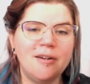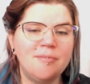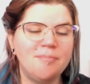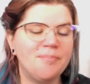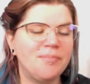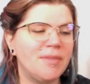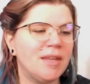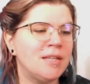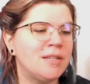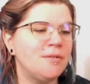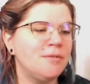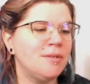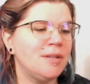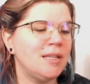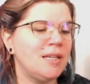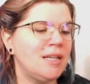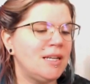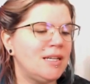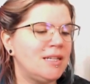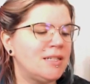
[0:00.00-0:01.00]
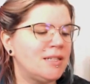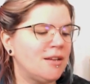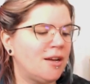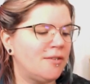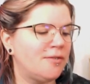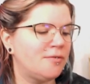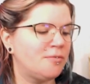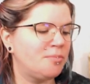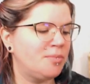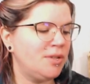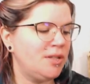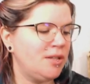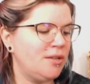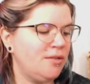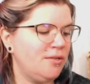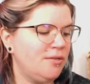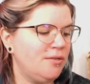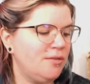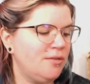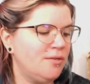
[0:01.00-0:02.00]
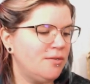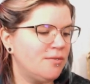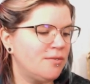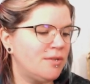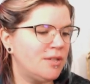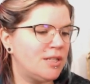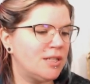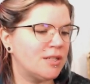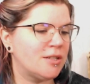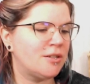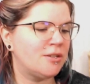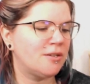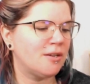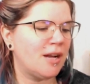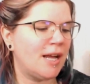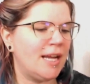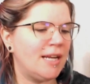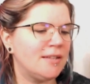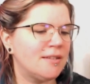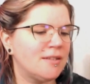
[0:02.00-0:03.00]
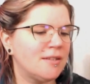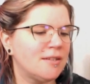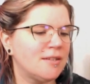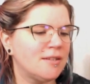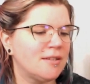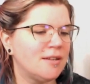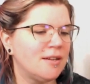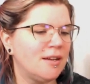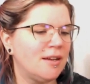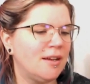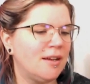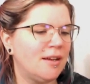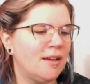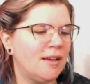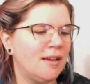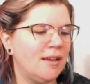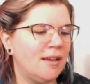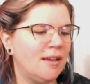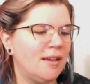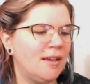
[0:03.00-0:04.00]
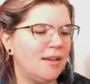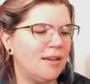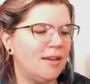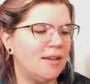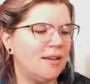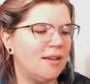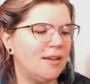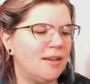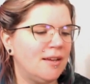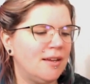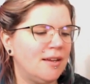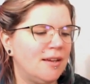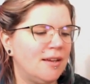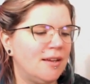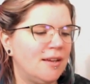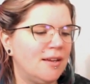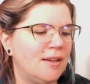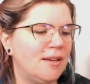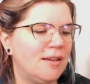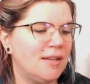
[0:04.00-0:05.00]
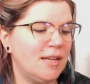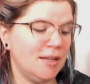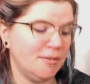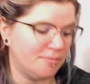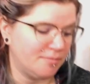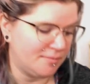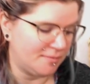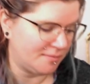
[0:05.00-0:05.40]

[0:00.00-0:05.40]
It's a really nice soft blue, which is great. And yeah.